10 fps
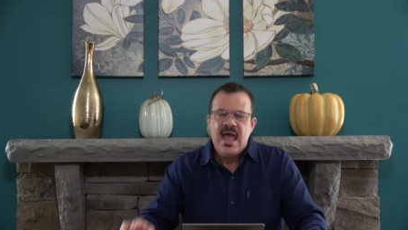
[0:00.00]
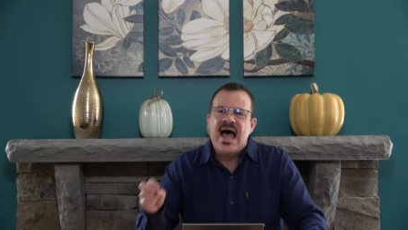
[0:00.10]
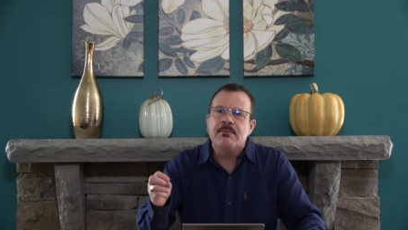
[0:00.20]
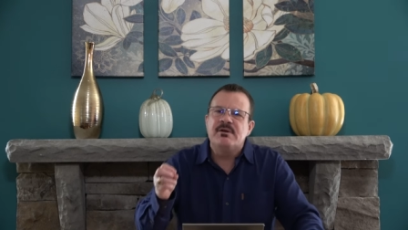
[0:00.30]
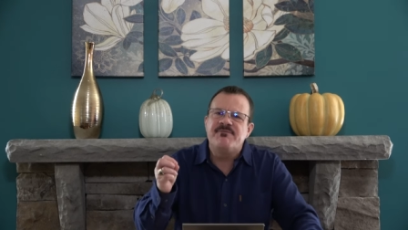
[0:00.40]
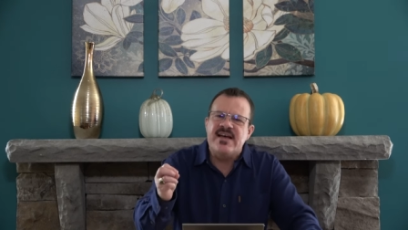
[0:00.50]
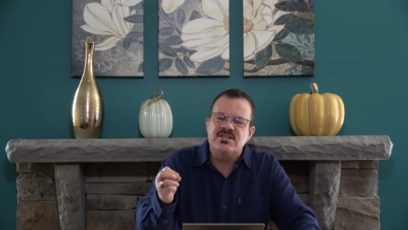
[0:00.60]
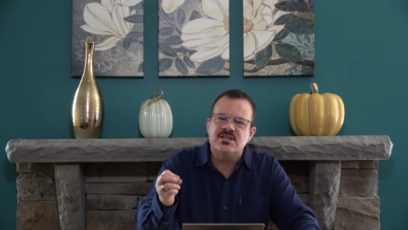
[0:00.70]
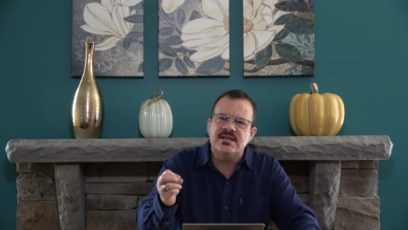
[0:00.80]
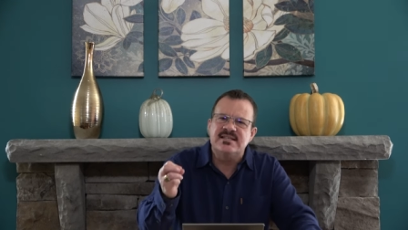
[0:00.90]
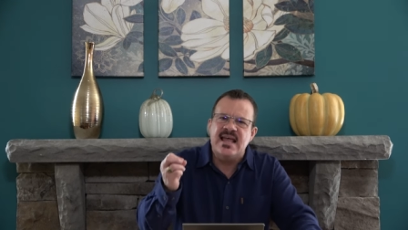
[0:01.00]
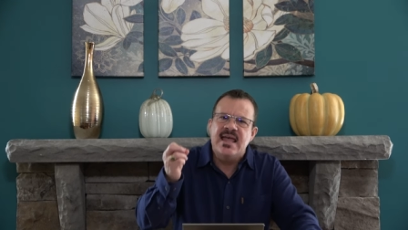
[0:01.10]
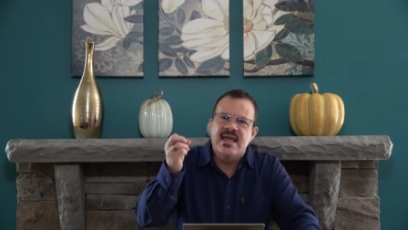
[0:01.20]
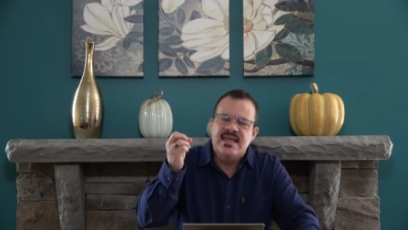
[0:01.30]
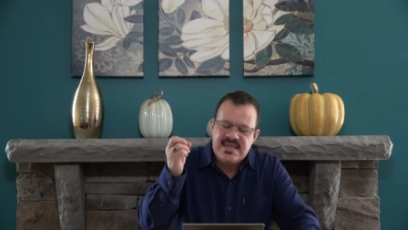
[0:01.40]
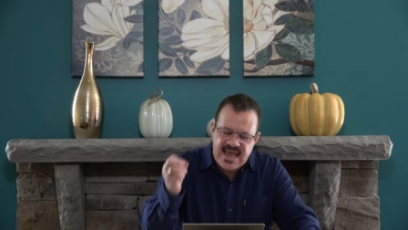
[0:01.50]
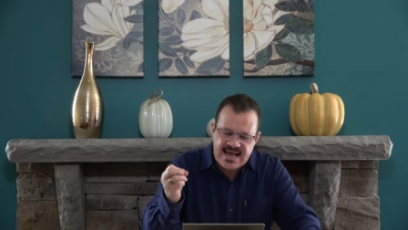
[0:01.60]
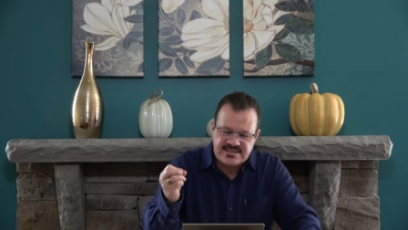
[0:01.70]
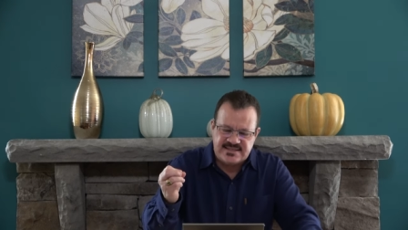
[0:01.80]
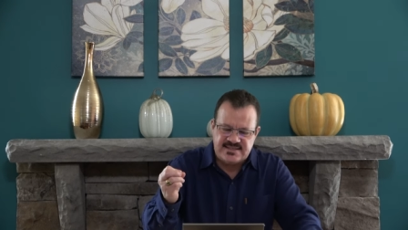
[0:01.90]
I would venture to say,
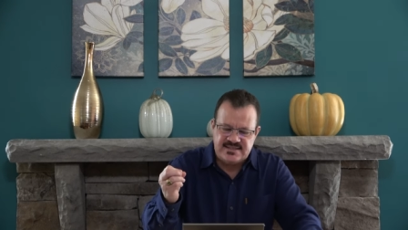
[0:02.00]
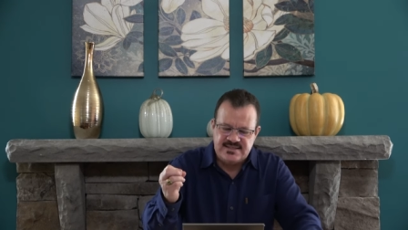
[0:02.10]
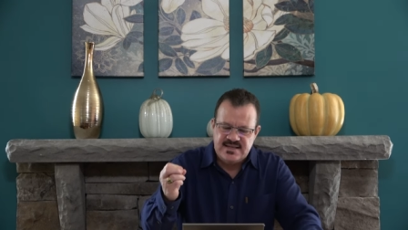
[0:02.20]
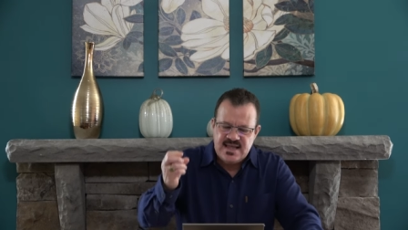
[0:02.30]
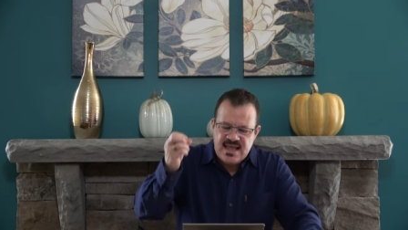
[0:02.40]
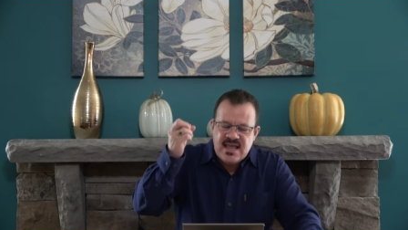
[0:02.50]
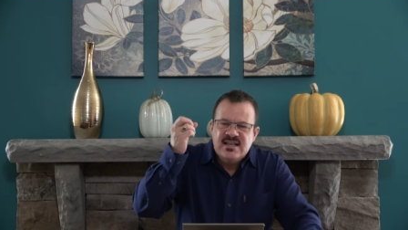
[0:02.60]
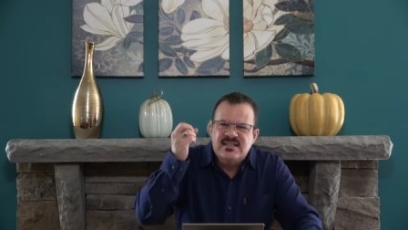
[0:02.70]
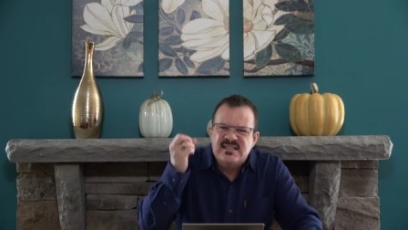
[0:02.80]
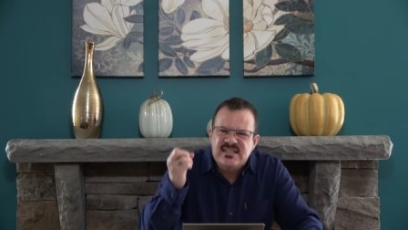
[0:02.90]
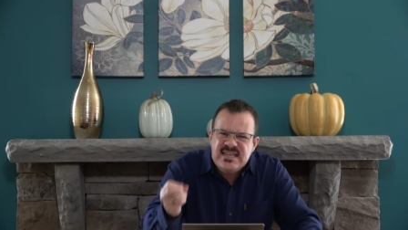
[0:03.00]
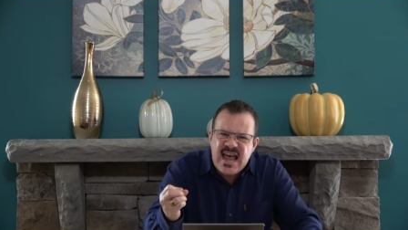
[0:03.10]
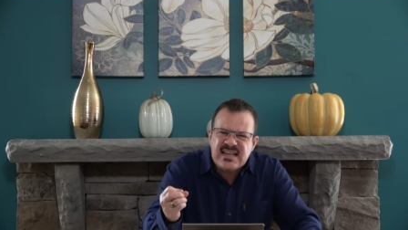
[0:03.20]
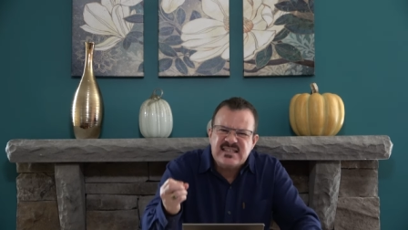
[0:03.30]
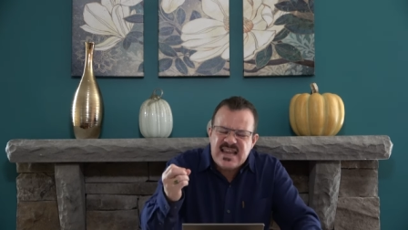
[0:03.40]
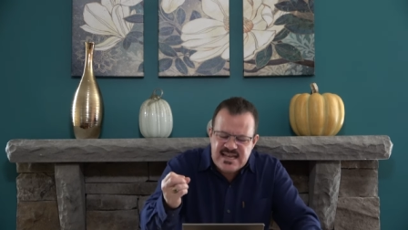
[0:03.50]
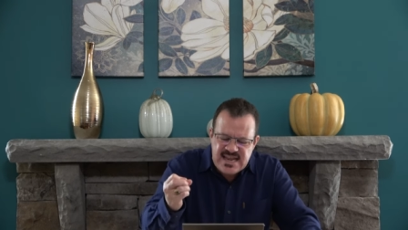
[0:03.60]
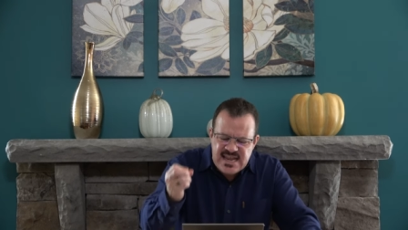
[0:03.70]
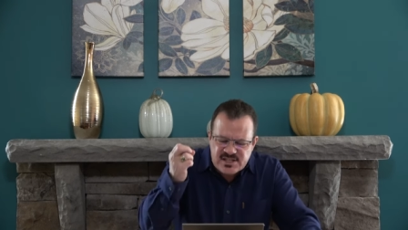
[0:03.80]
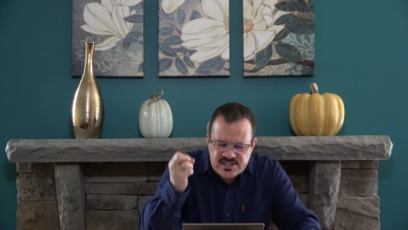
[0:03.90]
yes, yes,
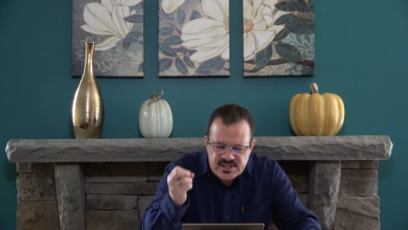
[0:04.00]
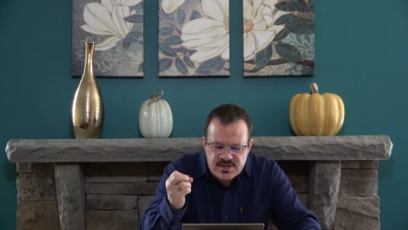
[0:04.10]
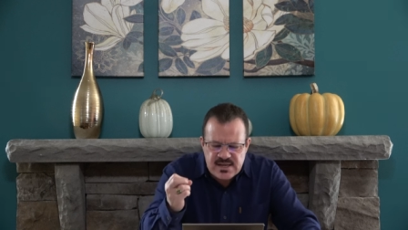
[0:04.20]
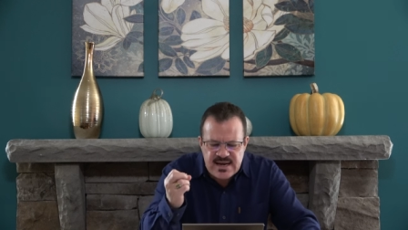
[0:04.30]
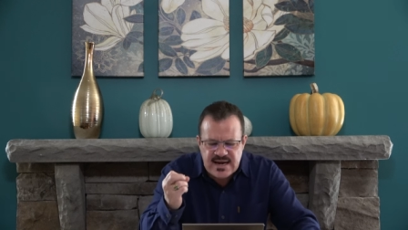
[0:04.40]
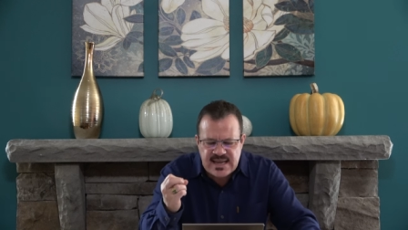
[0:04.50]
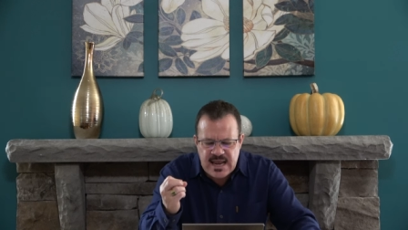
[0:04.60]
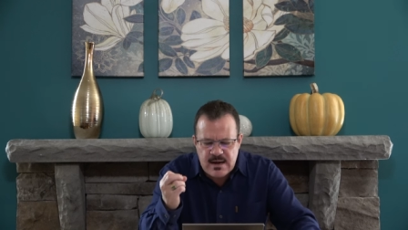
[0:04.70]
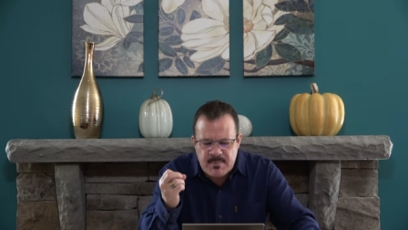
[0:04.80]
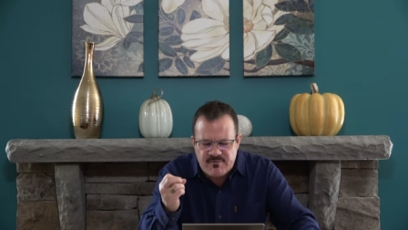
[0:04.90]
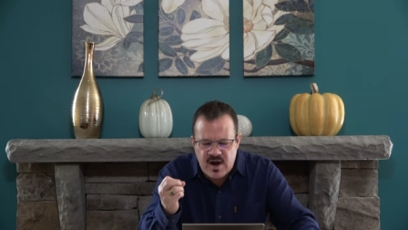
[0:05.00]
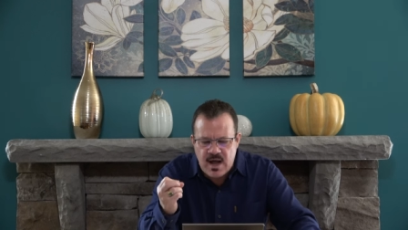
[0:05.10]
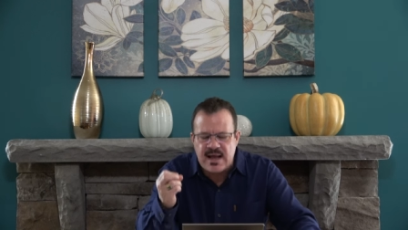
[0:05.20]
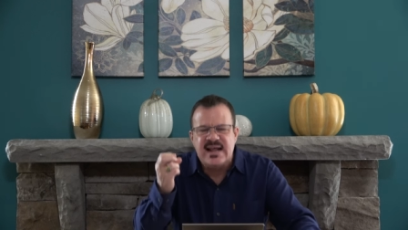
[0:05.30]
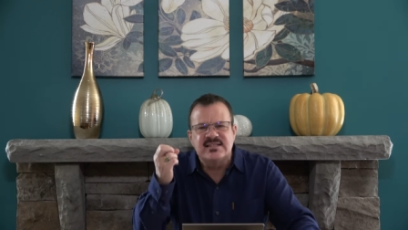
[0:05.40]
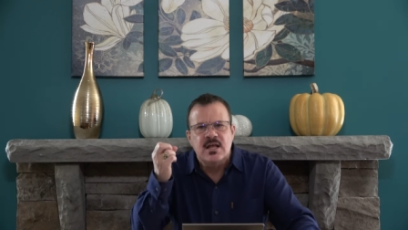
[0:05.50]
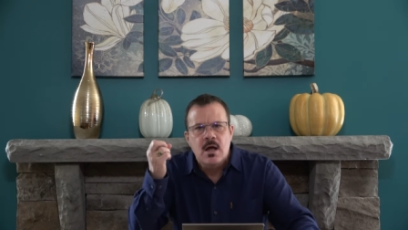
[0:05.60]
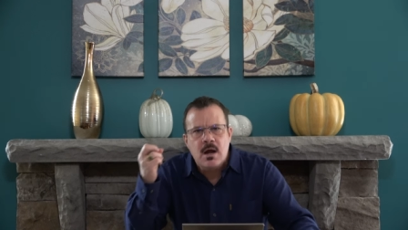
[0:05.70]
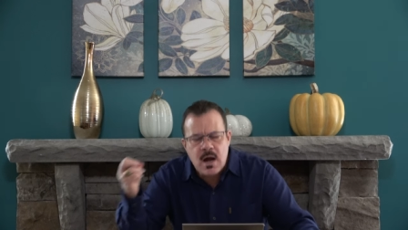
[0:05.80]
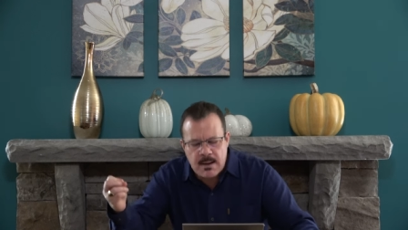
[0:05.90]
indeed, certainly the kingdom of God
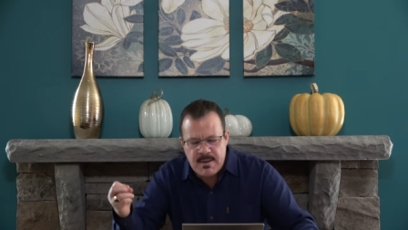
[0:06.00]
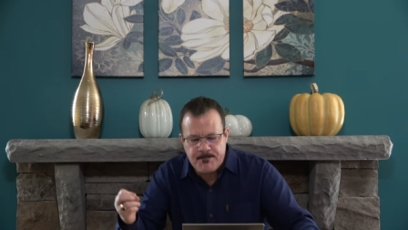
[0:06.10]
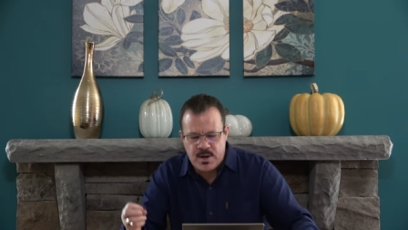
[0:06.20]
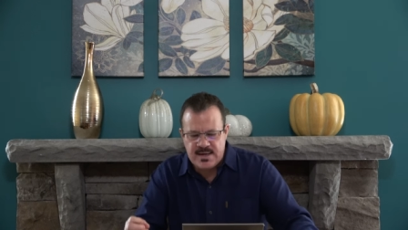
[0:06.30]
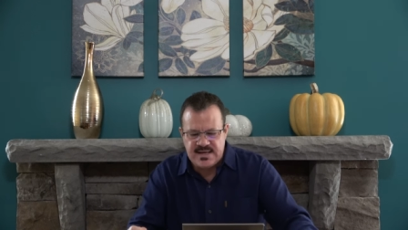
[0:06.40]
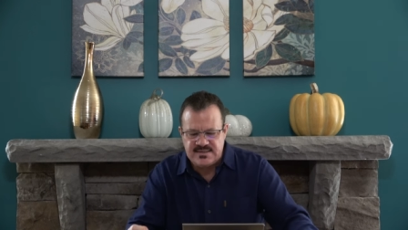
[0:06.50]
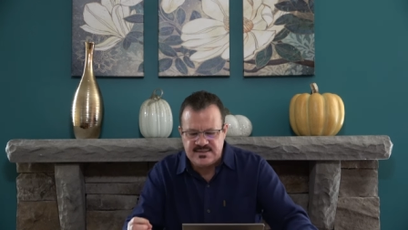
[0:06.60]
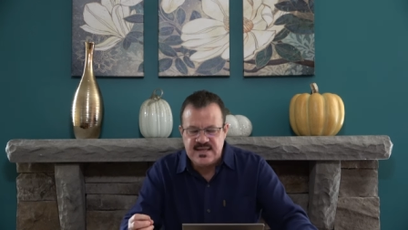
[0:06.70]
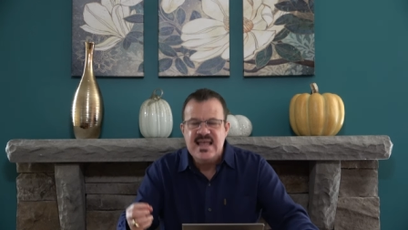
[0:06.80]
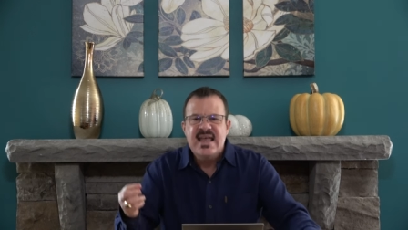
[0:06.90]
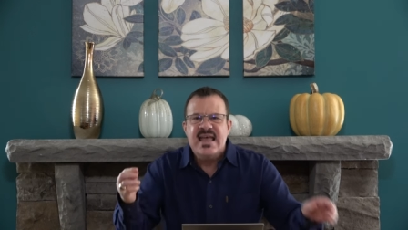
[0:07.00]
has come upon us.